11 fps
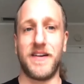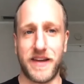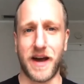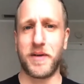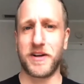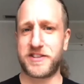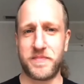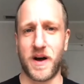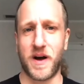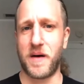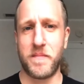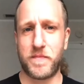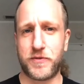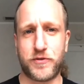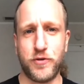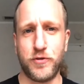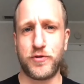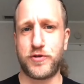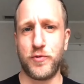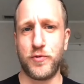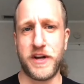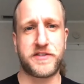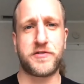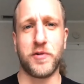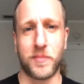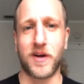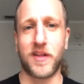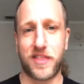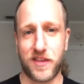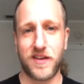it must have 2 weeks to a month.